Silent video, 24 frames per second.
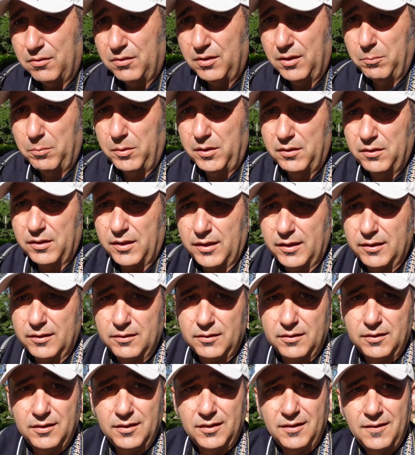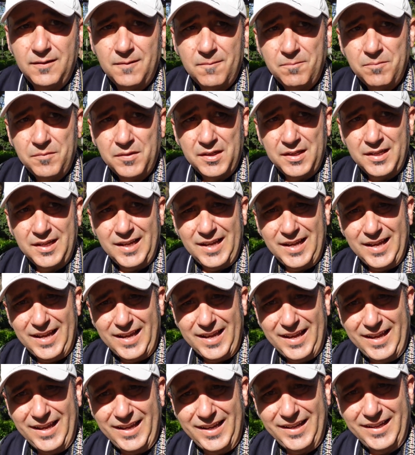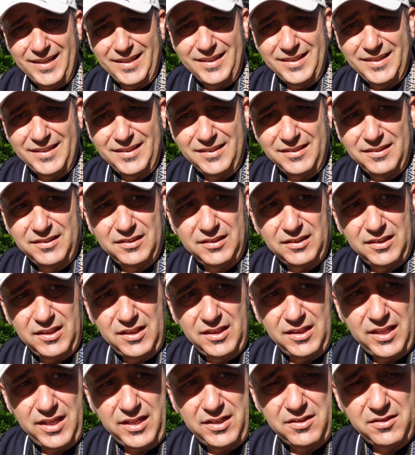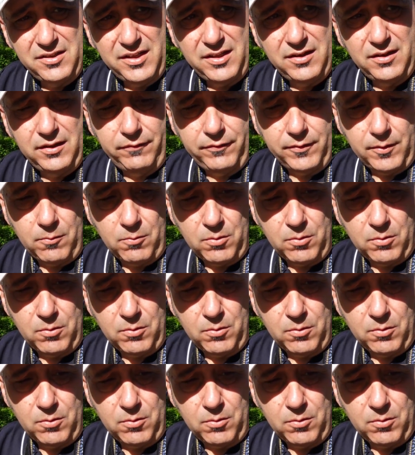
tippy tail. And they said if I